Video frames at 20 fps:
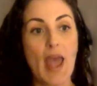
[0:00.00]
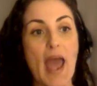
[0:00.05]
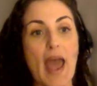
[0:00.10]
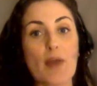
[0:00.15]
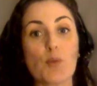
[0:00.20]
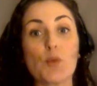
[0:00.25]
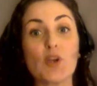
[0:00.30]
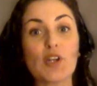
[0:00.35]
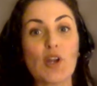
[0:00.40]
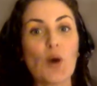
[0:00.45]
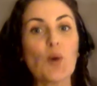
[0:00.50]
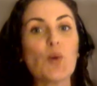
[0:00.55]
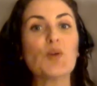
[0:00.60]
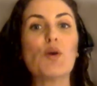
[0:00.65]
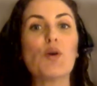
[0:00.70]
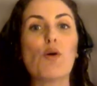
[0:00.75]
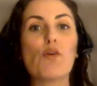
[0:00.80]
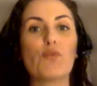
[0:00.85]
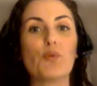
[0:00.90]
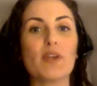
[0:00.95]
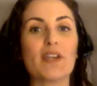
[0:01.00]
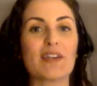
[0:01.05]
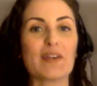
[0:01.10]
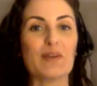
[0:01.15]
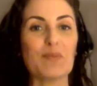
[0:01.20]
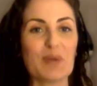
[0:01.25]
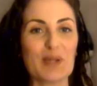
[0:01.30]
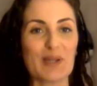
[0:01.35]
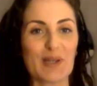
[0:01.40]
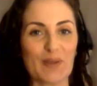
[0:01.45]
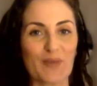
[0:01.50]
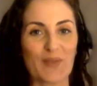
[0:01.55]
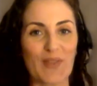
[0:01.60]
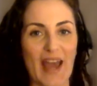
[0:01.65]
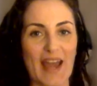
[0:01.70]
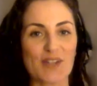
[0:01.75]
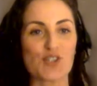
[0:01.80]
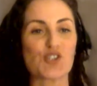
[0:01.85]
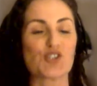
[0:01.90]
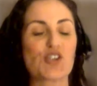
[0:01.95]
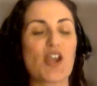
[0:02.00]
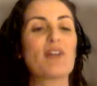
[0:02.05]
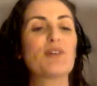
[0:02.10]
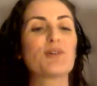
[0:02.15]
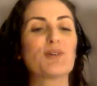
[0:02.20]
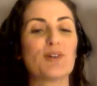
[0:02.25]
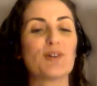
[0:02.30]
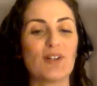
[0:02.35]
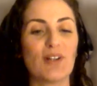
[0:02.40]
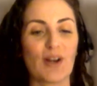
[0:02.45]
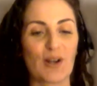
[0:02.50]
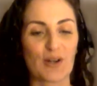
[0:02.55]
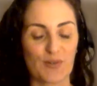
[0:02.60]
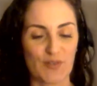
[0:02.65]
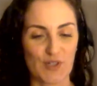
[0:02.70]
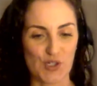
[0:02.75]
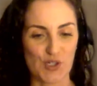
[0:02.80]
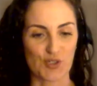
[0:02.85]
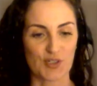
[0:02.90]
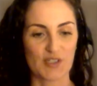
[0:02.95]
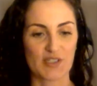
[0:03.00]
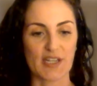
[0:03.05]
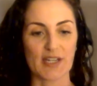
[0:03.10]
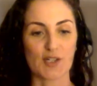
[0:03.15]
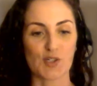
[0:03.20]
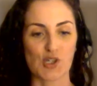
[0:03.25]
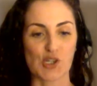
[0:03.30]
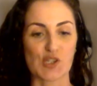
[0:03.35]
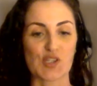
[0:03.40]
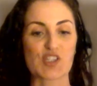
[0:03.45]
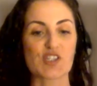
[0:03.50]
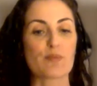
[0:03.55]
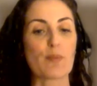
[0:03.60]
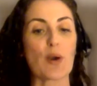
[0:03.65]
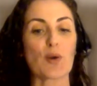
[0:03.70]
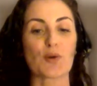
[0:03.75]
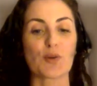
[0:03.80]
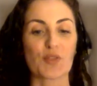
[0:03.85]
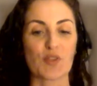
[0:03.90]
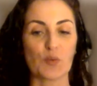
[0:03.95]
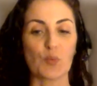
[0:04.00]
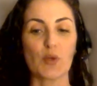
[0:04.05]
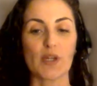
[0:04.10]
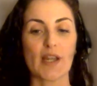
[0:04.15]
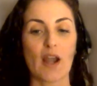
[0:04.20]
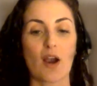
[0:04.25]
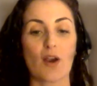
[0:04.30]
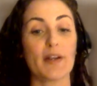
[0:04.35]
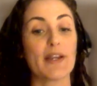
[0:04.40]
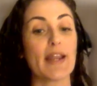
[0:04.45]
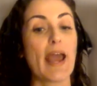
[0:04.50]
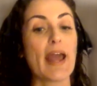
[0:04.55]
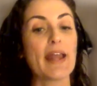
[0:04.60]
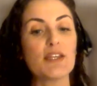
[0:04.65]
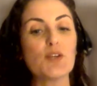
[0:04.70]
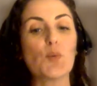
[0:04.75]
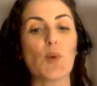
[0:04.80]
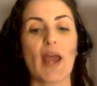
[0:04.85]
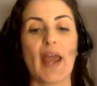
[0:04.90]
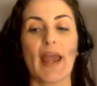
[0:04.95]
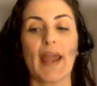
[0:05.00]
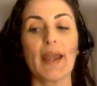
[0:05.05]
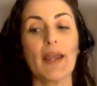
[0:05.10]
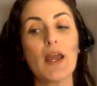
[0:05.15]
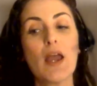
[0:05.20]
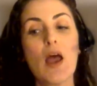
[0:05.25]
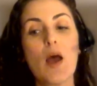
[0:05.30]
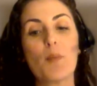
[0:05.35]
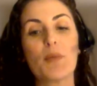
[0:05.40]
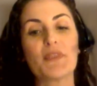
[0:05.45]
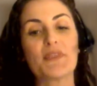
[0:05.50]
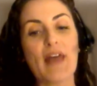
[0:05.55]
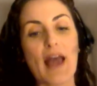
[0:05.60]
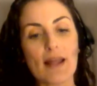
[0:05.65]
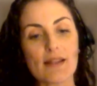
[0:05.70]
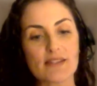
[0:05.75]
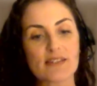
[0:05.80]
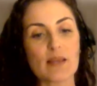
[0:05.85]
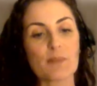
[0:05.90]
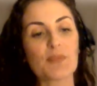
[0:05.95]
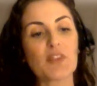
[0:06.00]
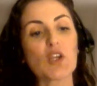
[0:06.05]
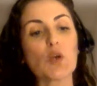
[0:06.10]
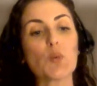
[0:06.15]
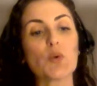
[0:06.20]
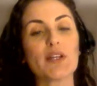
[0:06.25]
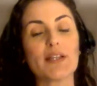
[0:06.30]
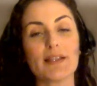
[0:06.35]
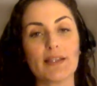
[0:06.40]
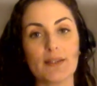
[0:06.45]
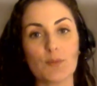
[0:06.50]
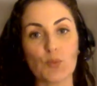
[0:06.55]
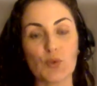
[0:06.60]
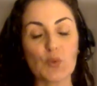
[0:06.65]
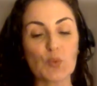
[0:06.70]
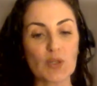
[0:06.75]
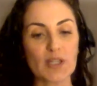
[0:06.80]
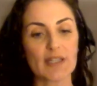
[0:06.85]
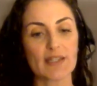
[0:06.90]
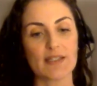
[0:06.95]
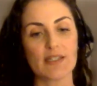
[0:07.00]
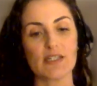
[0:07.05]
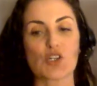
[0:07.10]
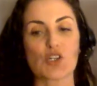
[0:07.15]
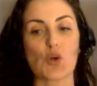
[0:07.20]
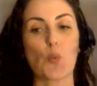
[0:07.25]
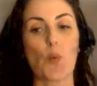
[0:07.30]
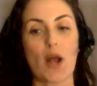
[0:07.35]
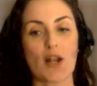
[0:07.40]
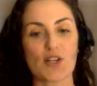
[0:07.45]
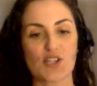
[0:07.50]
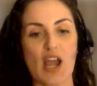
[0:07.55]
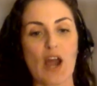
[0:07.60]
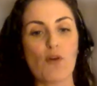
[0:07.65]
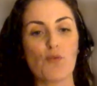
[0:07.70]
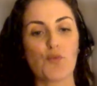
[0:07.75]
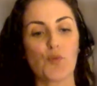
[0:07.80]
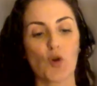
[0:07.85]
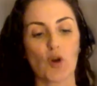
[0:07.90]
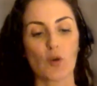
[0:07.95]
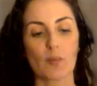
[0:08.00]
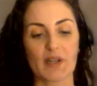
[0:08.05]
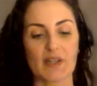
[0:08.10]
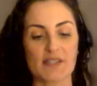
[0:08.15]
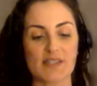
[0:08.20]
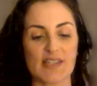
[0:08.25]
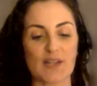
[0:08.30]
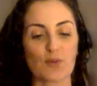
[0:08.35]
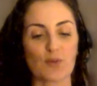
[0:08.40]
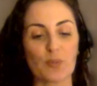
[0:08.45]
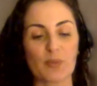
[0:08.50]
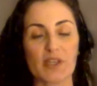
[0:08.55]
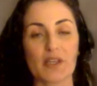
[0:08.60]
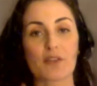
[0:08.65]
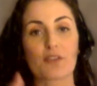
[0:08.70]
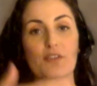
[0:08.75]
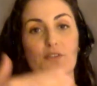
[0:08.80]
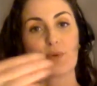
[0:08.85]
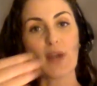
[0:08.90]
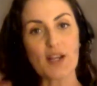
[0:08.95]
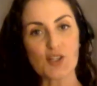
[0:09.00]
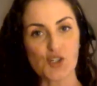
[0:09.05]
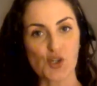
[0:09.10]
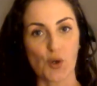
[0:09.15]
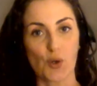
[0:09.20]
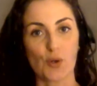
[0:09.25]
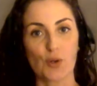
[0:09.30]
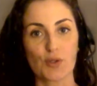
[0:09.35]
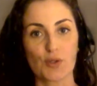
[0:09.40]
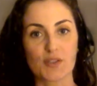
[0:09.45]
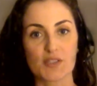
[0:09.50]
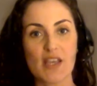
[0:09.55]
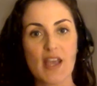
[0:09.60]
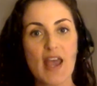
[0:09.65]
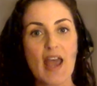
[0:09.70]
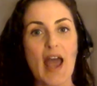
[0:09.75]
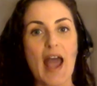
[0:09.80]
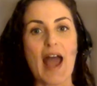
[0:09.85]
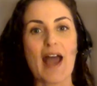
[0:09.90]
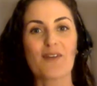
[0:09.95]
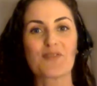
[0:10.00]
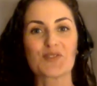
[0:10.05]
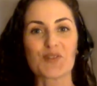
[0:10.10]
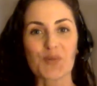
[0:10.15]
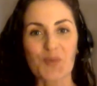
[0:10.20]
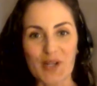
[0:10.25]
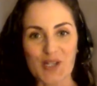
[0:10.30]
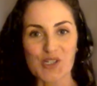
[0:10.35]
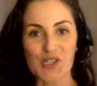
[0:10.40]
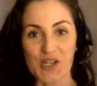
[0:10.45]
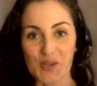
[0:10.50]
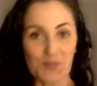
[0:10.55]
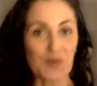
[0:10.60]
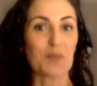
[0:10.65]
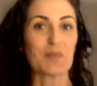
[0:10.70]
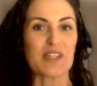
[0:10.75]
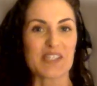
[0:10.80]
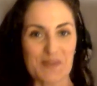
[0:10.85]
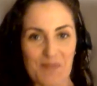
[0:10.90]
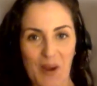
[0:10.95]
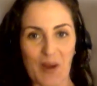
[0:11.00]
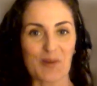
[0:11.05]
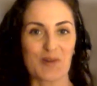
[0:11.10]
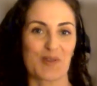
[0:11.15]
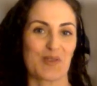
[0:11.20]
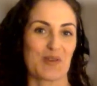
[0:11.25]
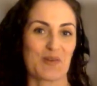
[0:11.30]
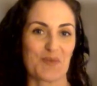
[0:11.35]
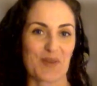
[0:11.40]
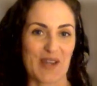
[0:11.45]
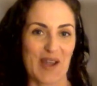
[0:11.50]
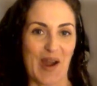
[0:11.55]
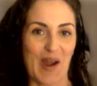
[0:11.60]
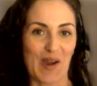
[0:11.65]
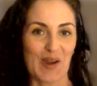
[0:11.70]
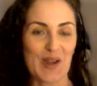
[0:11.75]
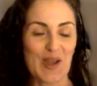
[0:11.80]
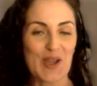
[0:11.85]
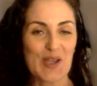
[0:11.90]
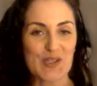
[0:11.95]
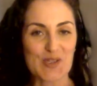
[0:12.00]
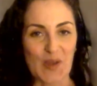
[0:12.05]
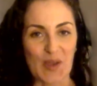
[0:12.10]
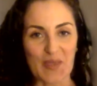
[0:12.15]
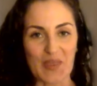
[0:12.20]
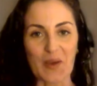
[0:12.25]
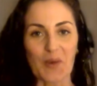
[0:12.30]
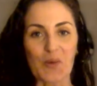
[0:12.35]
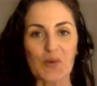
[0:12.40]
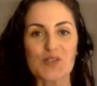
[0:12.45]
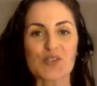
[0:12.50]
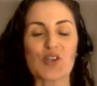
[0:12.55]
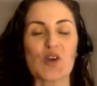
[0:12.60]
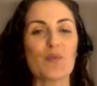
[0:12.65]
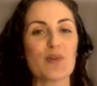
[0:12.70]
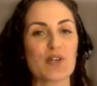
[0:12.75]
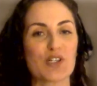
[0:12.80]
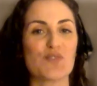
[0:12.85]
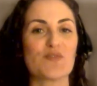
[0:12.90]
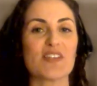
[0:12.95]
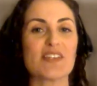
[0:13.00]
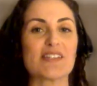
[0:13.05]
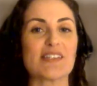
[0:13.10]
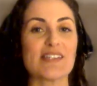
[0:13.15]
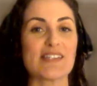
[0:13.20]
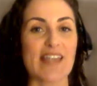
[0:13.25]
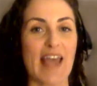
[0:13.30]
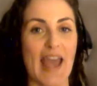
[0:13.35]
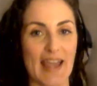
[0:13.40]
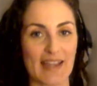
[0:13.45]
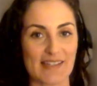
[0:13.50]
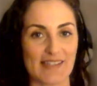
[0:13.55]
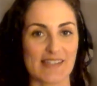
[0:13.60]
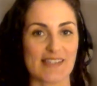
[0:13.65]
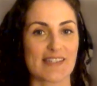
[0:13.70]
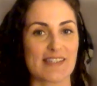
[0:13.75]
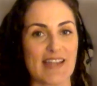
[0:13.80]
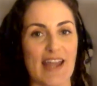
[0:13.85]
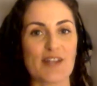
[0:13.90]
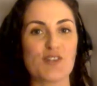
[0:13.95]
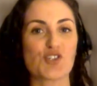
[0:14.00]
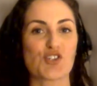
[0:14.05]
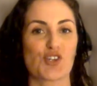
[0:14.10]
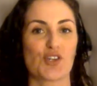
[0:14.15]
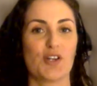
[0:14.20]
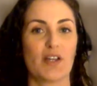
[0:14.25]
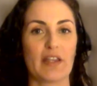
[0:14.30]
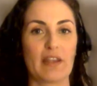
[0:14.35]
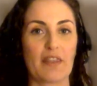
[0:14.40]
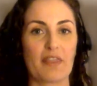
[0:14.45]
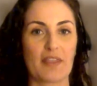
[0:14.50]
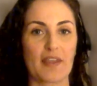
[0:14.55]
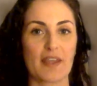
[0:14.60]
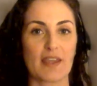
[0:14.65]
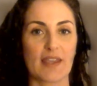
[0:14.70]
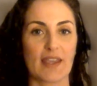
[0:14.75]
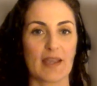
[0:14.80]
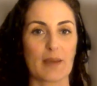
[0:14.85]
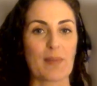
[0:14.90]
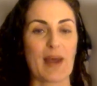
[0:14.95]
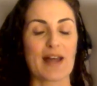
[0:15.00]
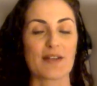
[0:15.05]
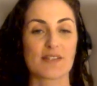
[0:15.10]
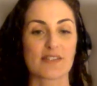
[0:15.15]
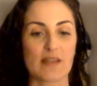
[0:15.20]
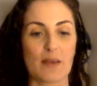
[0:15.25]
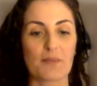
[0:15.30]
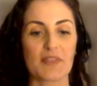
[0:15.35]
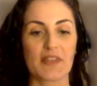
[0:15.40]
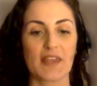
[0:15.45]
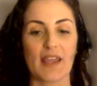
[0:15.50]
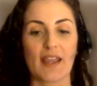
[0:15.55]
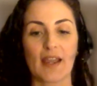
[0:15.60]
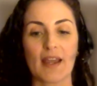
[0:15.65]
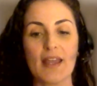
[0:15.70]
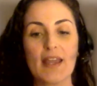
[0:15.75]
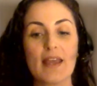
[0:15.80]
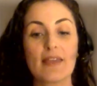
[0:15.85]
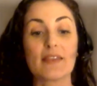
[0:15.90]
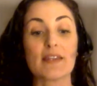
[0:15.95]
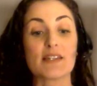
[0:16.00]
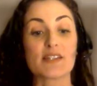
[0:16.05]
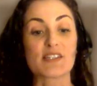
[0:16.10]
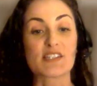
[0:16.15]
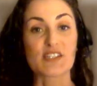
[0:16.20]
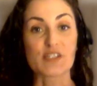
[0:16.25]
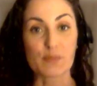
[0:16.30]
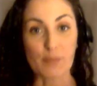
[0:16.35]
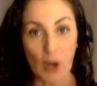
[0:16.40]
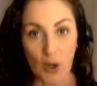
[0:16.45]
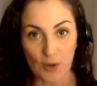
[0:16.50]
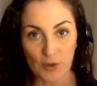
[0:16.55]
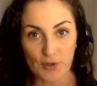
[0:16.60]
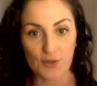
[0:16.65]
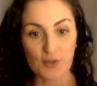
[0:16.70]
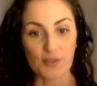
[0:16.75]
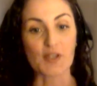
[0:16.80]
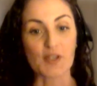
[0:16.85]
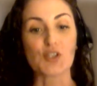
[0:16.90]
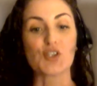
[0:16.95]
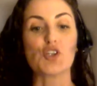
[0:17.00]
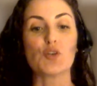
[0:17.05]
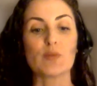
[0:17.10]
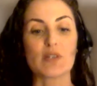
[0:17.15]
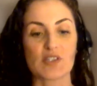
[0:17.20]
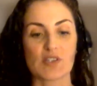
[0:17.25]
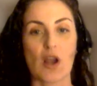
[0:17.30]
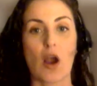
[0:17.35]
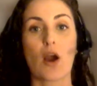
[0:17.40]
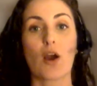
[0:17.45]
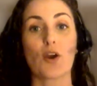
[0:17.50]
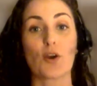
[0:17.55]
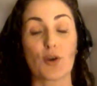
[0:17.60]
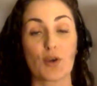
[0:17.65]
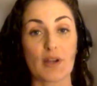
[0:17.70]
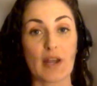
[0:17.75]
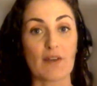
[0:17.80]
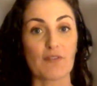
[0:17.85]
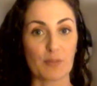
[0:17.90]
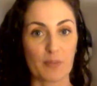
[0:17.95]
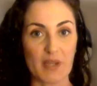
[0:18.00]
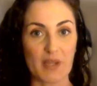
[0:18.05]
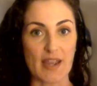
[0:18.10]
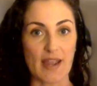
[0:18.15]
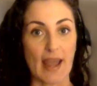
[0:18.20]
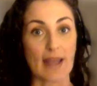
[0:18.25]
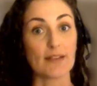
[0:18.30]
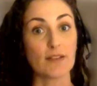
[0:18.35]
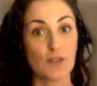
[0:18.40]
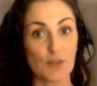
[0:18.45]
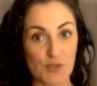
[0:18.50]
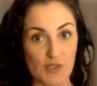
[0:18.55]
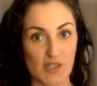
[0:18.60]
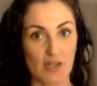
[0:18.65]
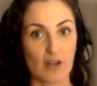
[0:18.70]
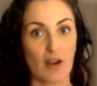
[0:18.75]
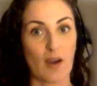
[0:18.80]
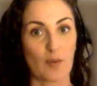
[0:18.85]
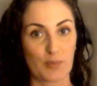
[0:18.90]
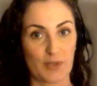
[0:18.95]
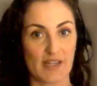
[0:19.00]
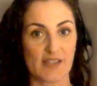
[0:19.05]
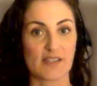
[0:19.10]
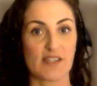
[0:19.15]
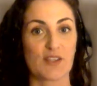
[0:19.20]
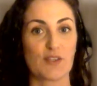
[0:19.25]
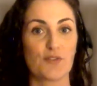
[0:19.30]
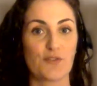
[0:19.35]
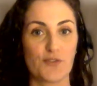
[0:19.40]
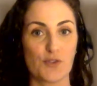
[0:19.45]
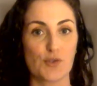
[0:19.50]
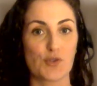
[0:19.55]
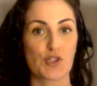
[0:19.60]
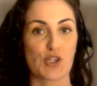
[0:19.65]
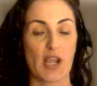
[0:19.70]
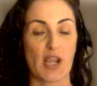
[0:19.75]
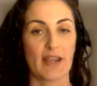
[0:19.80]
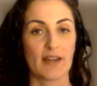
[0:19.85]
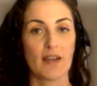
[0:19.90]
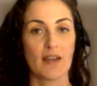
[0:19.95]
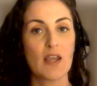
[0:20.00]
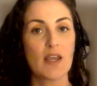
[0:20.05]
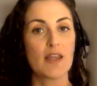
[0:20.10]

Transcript: And we don't know if we could build that general artificial intelligence smarter than we are in any way, but that's something we really to watch out for, because there will be a threshold after which it will be smarter than we are. So I think so much of this is existential and thinking about something that is smarter than humans are or could ever be, and losing our place in the food chain.